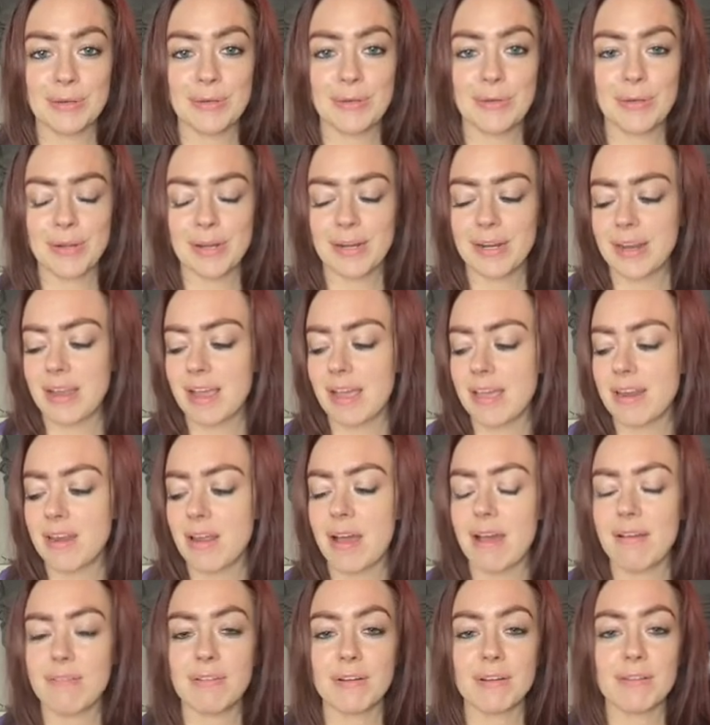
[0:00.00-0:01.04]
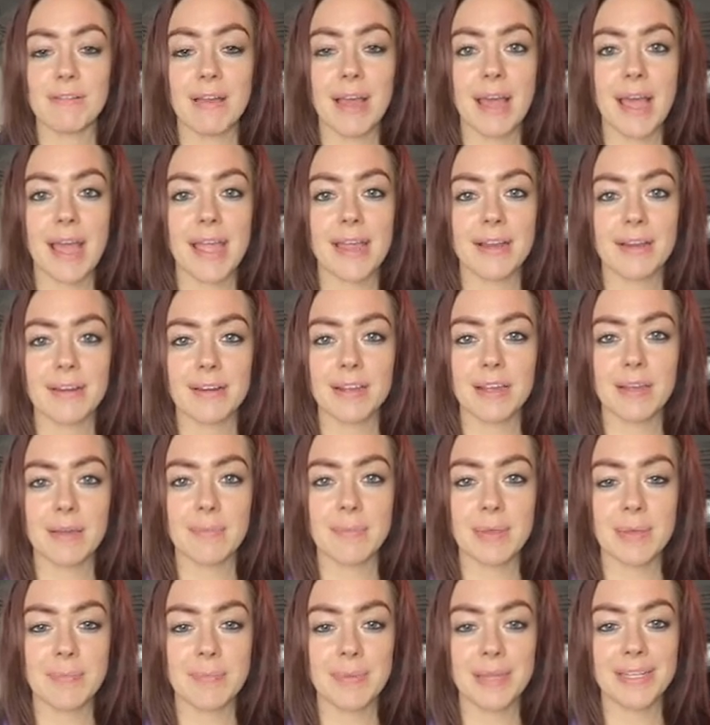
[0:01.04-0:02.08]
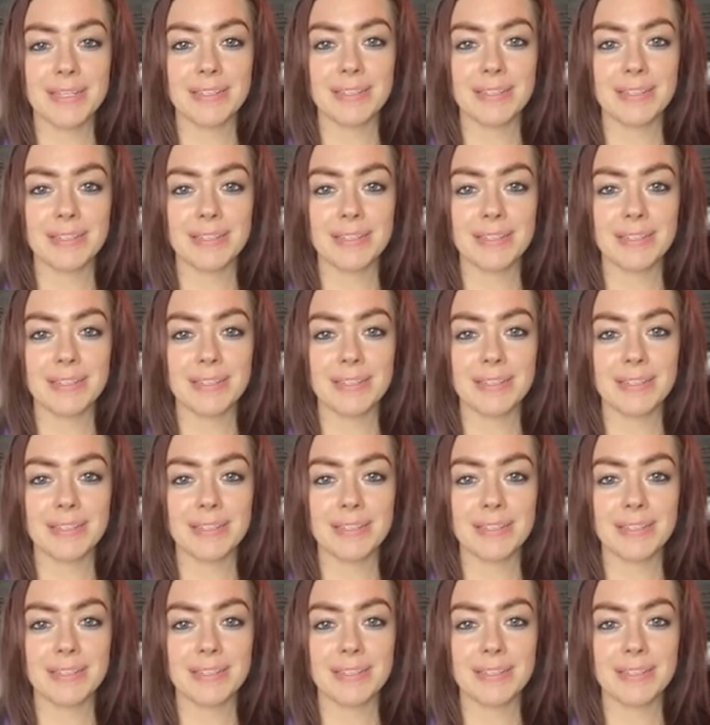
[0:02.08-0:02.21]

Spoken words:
or an offer of a higher commitment,